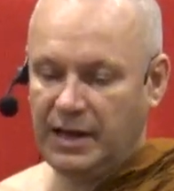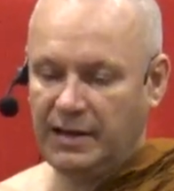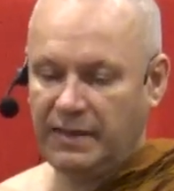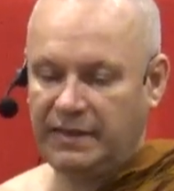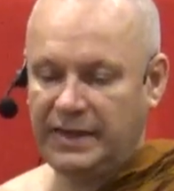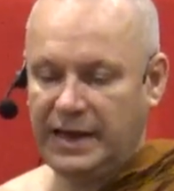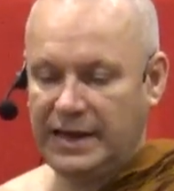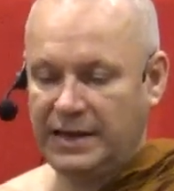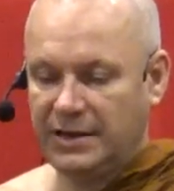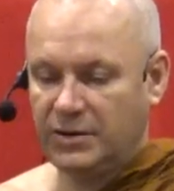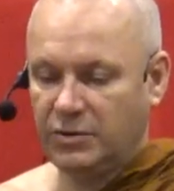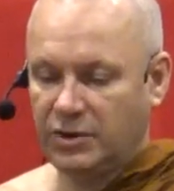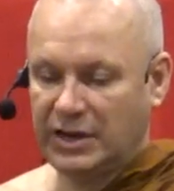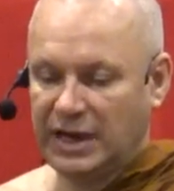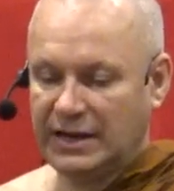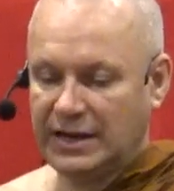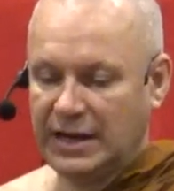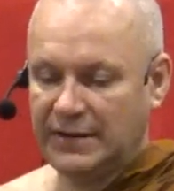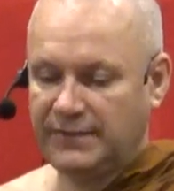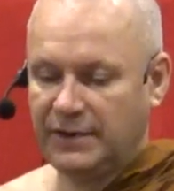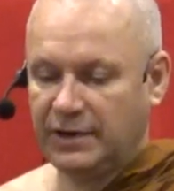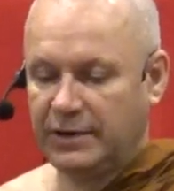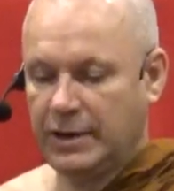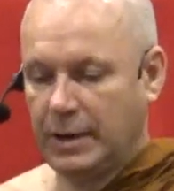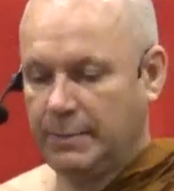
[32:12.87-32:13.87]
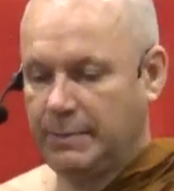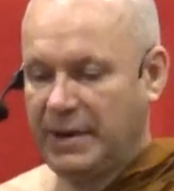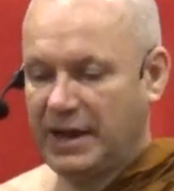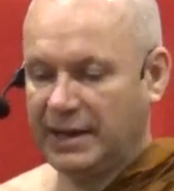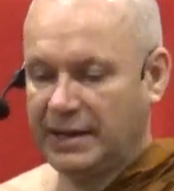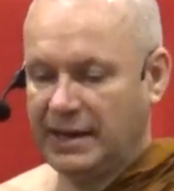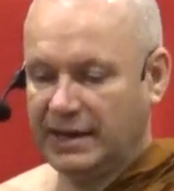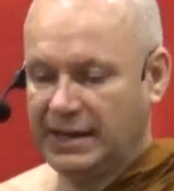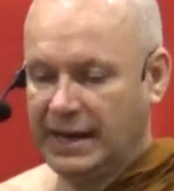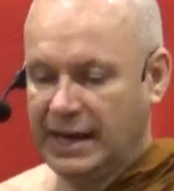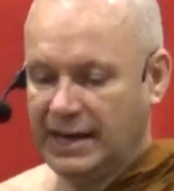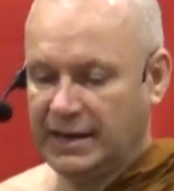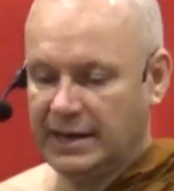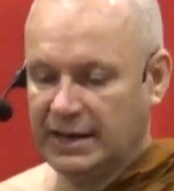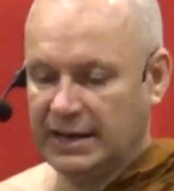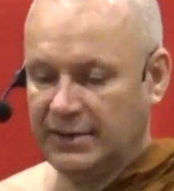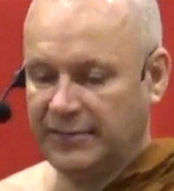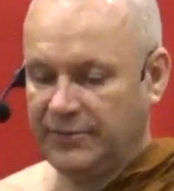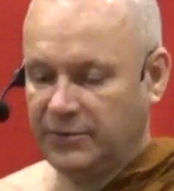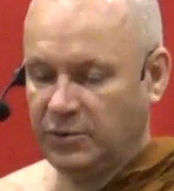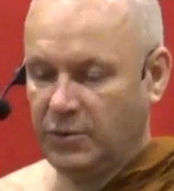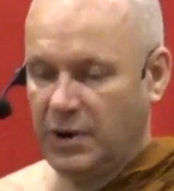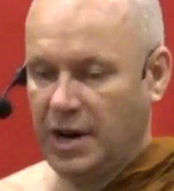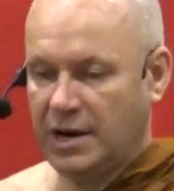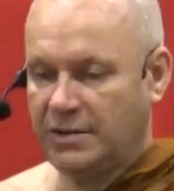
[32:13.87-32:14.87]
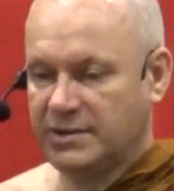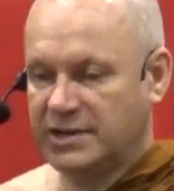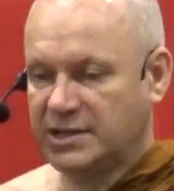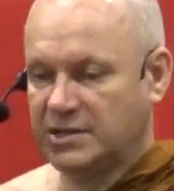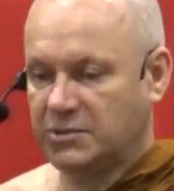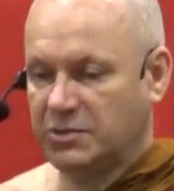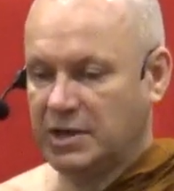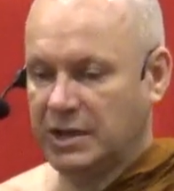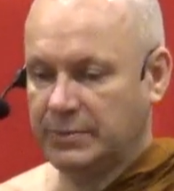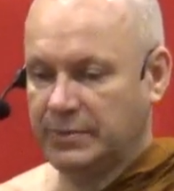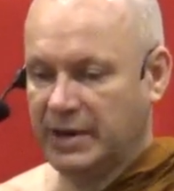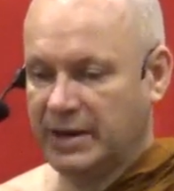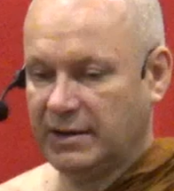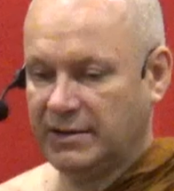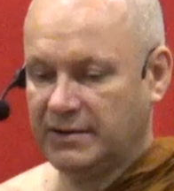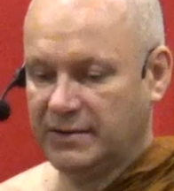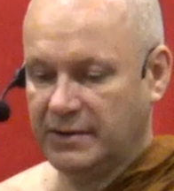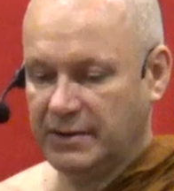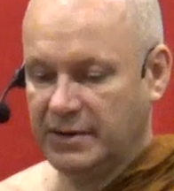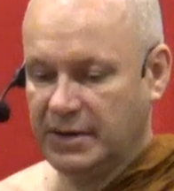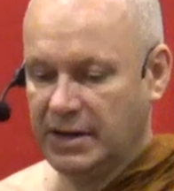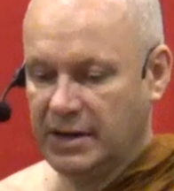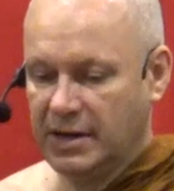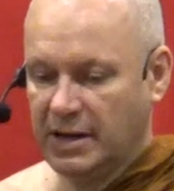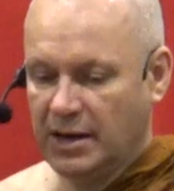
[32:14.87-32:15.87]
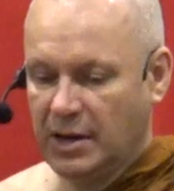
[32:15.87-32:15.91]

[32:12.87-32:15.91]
then you can never come back again if you are a stream enter.